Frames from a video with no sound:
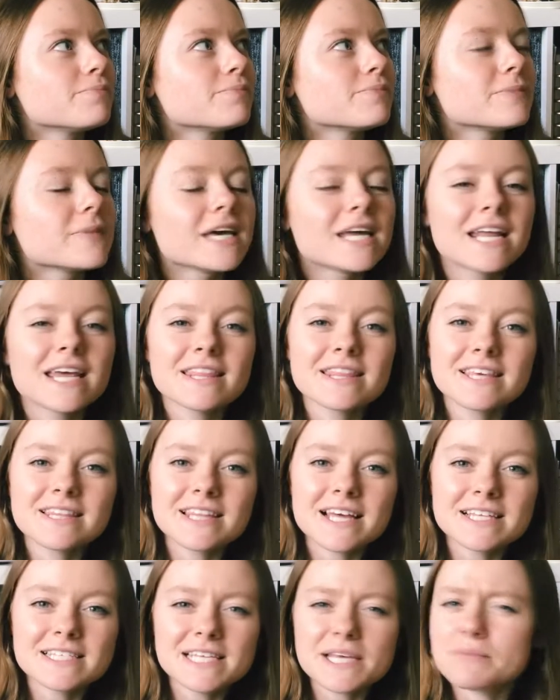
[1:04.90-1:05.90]
I think
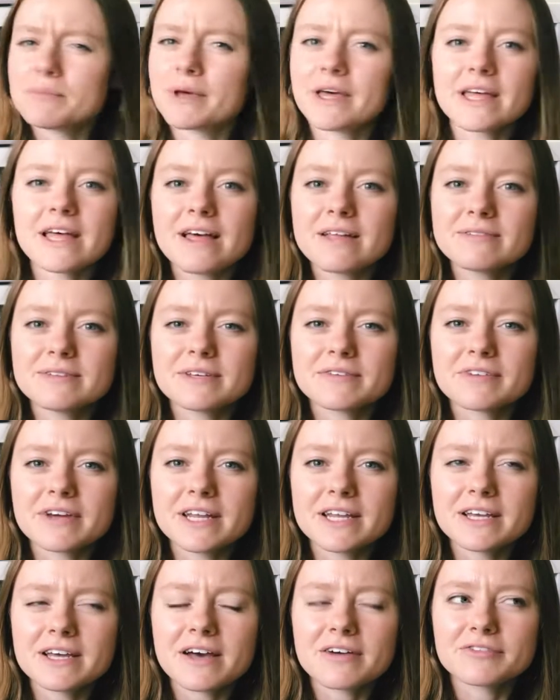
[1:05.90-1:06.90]
that's it. But if I
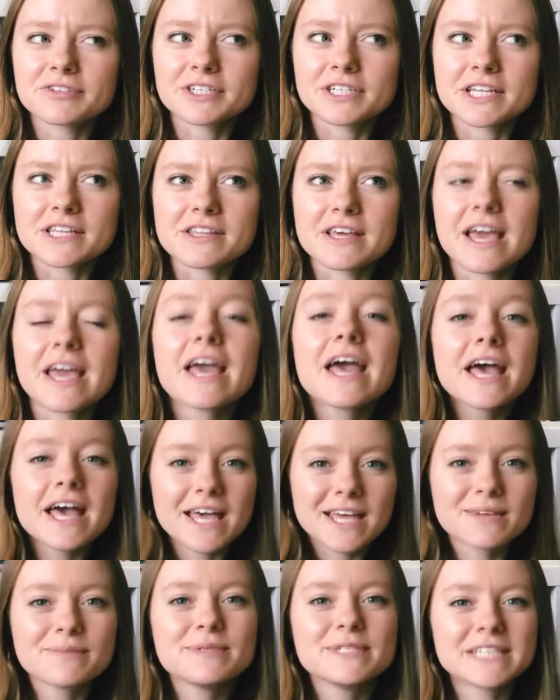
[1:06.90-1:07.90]
didn't cover anything,
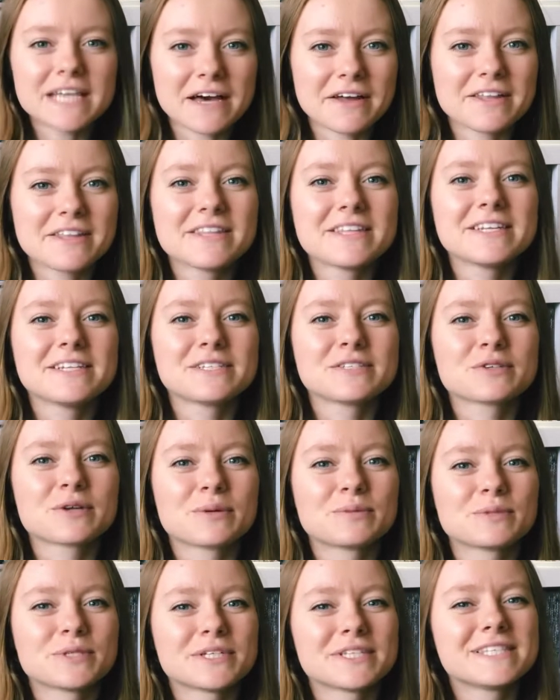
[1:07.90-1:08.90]
it'll be down in the
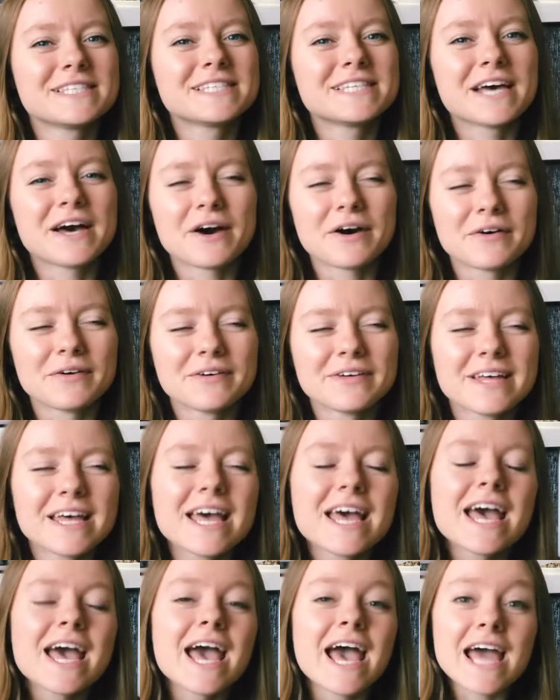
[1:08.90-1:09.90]
description. So
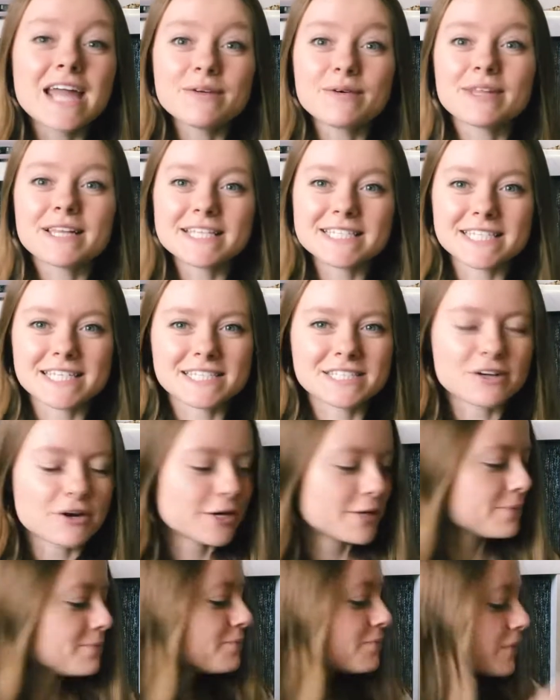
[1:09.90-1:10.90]
anyway, let's get started.